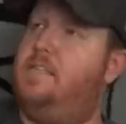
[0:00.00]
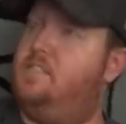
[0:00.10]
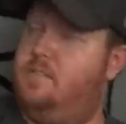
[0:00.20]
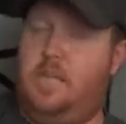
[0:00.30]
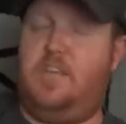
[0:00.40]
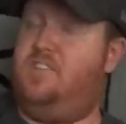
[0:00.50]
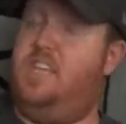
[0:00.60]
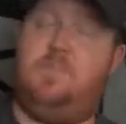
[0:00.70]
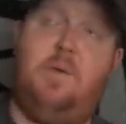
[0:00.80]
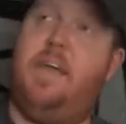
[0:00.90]
that's, like you
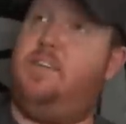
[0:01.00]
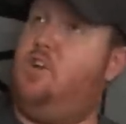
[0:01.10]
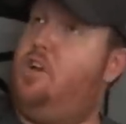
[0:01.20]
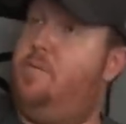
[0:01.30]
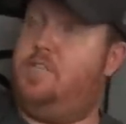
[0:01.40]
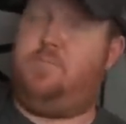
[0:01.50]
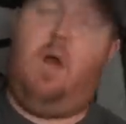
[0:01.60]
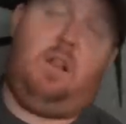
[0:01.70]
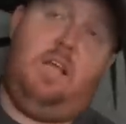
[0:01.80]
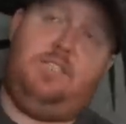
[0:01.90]
said, as big as Undertaker versus
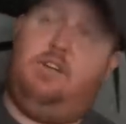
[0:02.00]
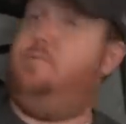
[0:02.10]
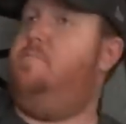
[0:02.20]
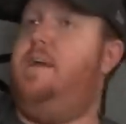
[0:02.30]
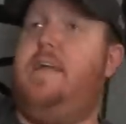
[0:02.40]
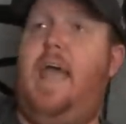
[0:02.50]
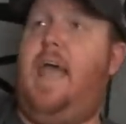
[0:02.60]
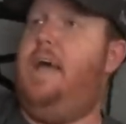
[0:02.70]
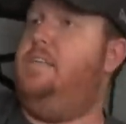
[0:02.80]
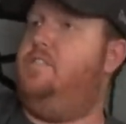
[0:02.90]
Brock Lesnar, as big
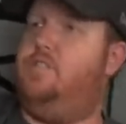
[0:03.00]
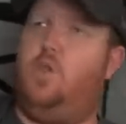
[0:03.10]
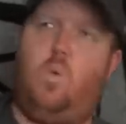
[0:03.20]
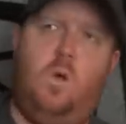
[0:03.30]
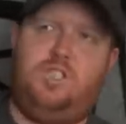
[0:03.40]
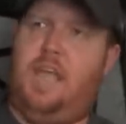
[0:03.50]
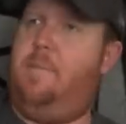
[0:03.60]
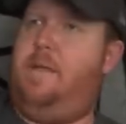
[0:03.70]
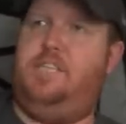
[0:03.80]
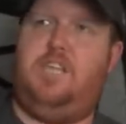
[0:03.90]
as the World
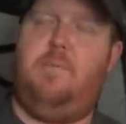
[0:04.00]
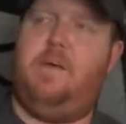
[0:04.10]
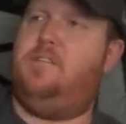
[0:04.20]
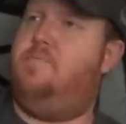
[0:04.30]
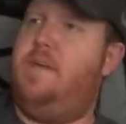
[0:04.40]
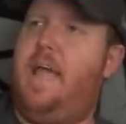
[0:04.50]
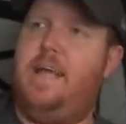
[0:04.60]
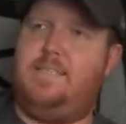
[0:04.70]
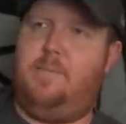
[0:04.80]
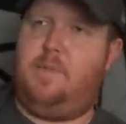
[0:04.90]
Championship, as big
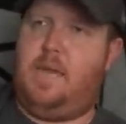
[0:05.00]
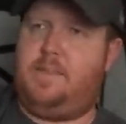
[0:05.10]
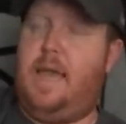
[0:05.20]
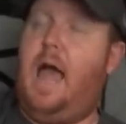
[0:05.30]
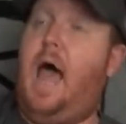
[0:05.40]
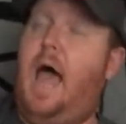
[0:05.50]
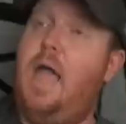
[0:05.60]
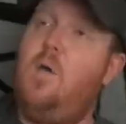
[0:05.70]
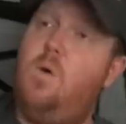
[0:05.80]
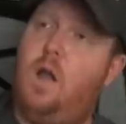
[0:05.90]
as something like that.
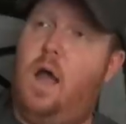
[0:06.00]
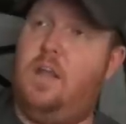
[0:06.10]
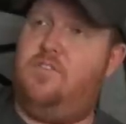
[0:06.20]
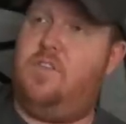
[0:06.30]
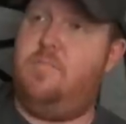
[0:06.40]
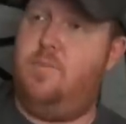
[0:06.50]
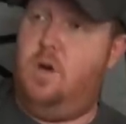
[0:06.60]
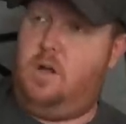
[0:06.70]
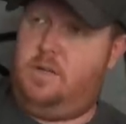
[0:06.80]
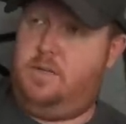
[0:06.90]
I would honestly
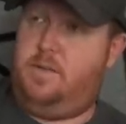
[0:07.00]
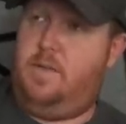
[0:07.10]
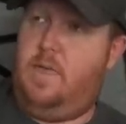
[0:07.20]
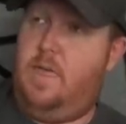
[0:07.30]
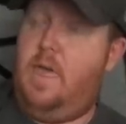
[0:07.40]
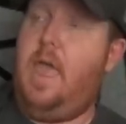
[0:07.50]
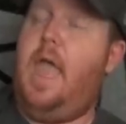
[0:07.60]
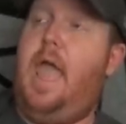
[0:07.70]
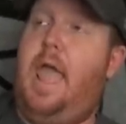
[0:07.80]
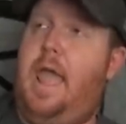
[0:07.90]
book
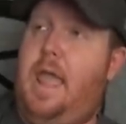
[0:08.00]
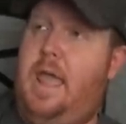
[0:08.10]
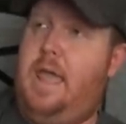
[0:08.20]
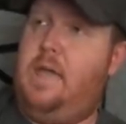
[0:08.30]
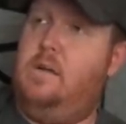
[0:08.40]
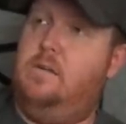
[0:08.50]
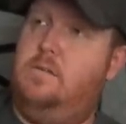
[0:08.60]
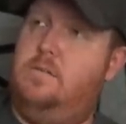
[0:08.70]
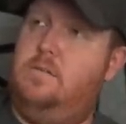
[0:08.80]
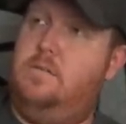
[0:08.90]
a
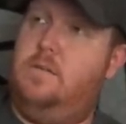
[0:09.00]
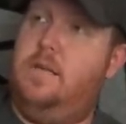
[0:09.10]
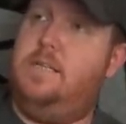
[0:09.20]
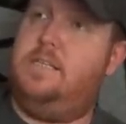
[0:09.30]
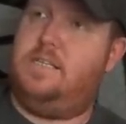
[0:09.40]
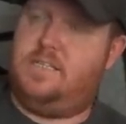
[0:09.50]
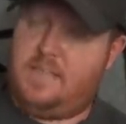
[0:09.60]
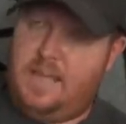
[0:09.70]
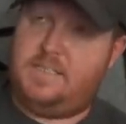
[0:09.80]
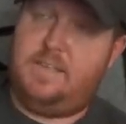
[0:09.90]

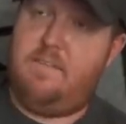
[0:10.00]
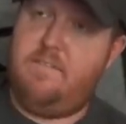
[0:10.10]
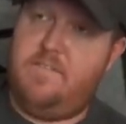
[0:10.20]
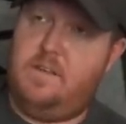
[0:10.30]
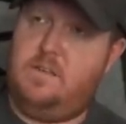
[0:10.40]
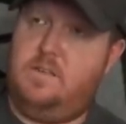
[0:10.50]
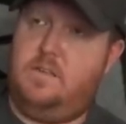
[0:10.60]
decisive